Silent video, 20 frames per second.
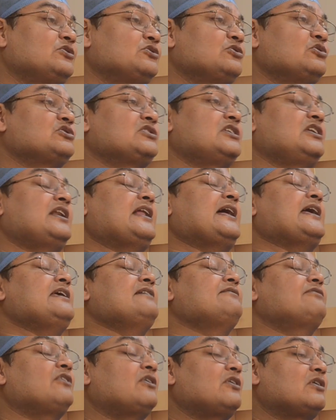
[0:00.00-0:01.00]
social
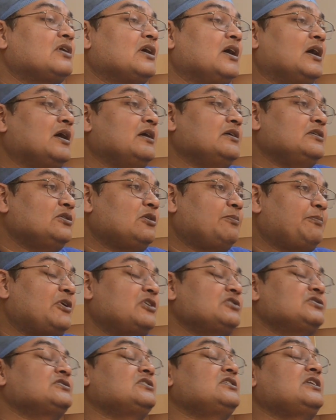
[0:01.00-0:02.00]
life or your
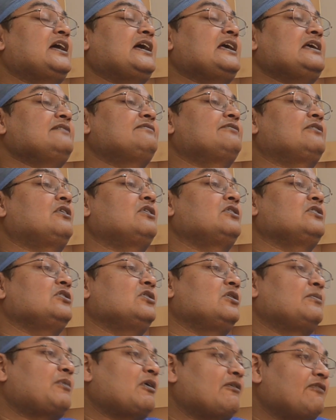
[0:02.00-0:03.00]
personal life or
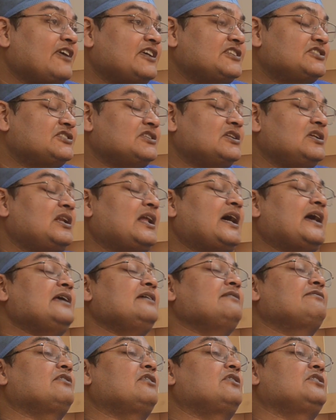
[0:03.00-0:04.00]
your professional
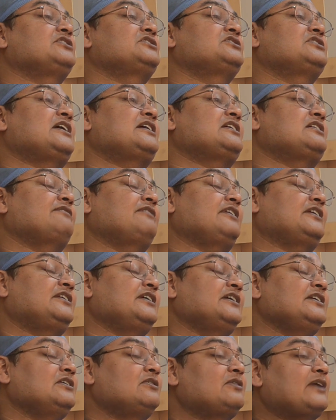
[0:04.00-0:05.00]
life, or it starts
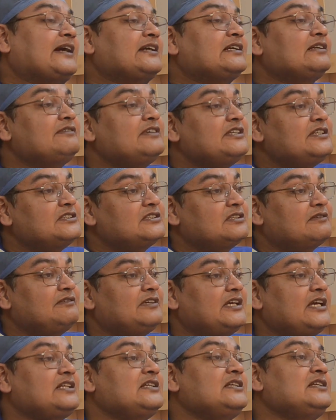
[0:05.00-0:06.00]
affecting your activities of
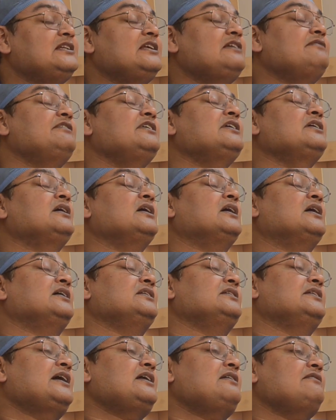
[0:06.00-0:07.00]
daily living,
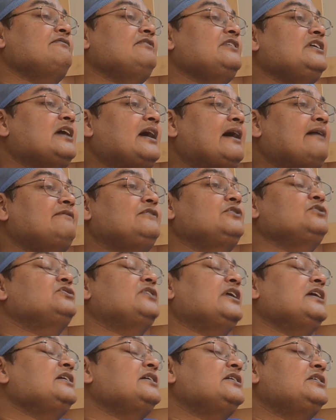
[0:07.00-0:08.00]
then we have to
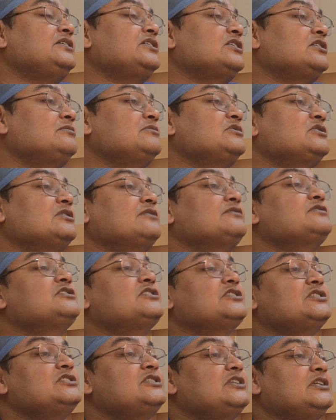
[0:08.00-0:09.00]
think in terms of
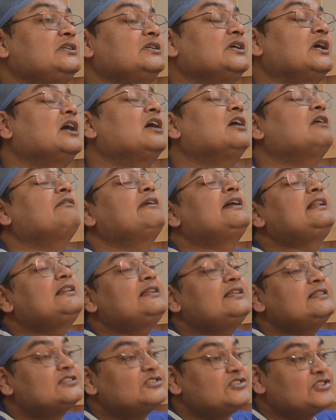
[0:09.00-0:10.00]
surgery. Well,
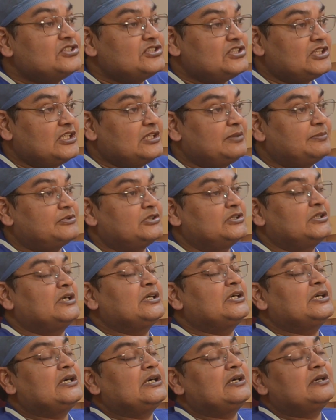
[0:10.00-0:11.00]
this surgery,
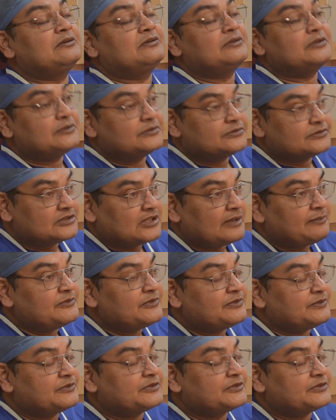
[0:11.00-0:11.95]
some